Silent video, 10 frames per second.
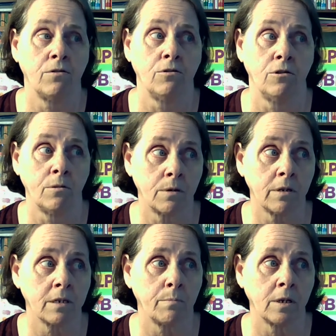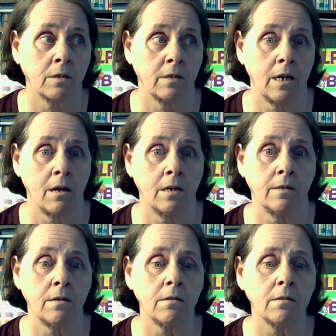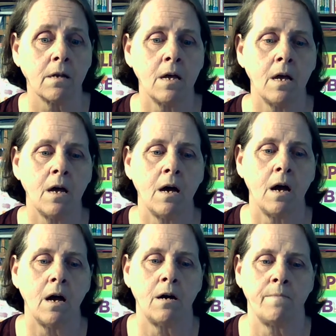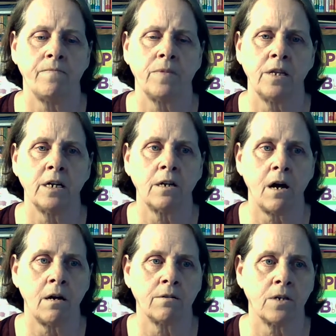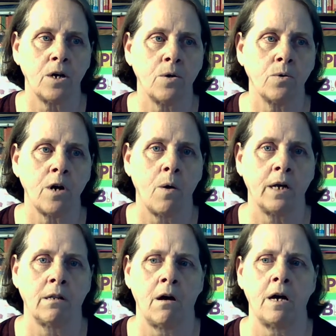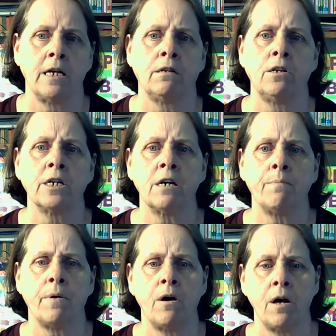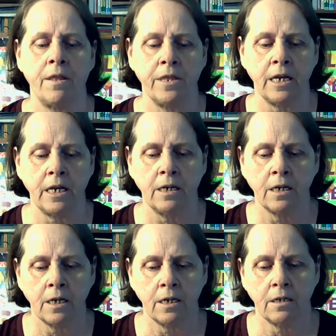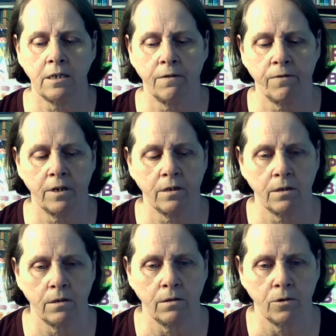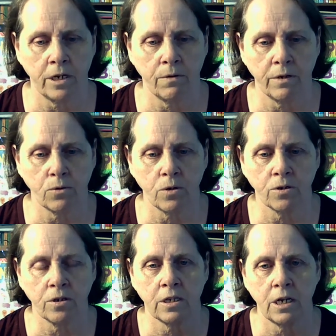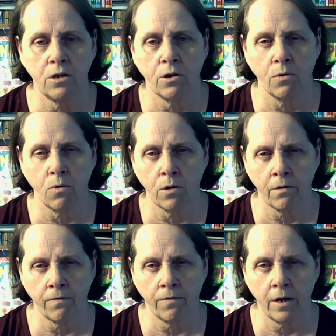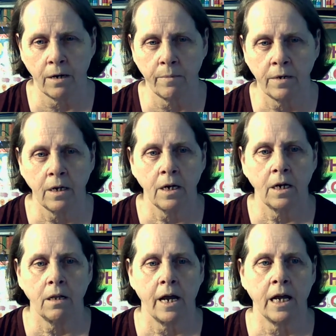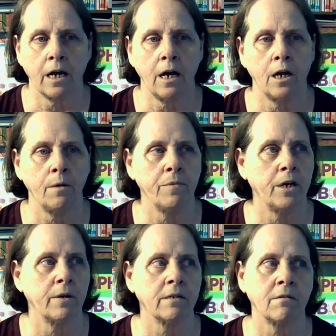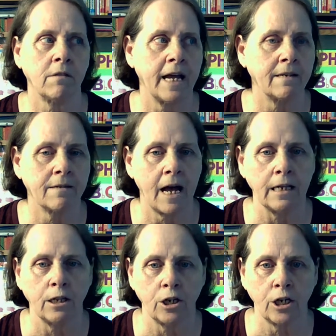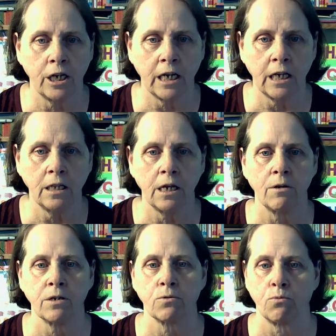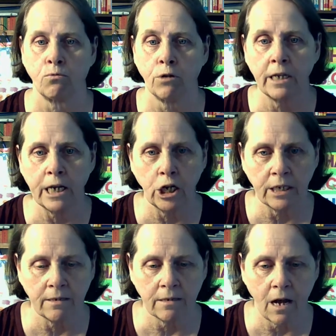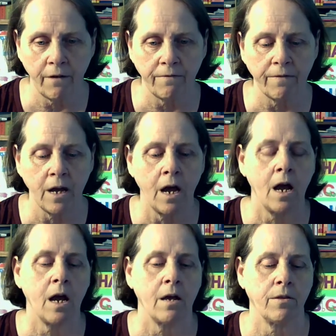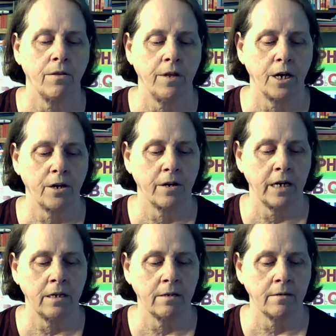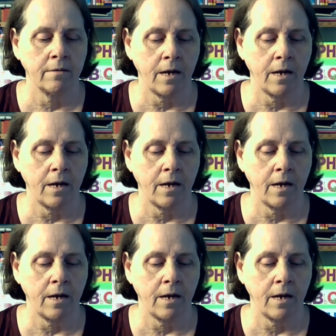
numerous books at yard sales Then also go online, look up all the different learning resources that you can order from. Like there's Lakeside Learning, there's really good stuff. There is